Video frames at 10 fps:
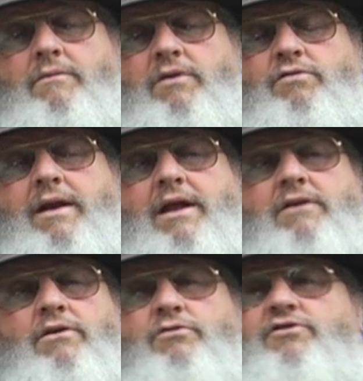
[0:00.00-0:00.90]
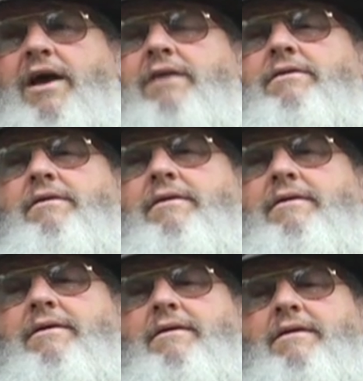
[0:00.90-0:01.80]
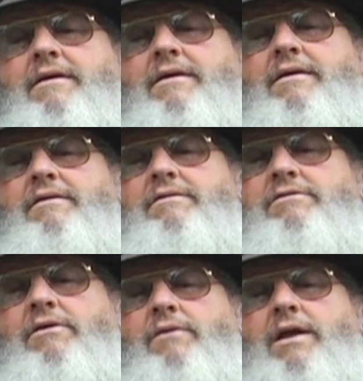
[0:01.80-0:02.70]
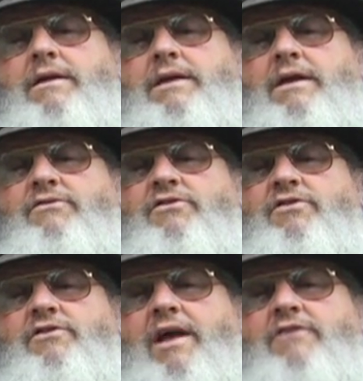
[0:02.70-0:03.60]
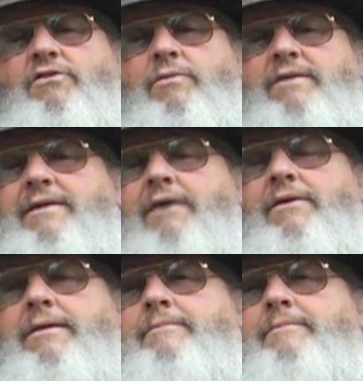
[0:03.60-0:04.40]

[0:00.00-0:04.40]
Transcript: We try not to lose sight. So it gives us a chance to reach out and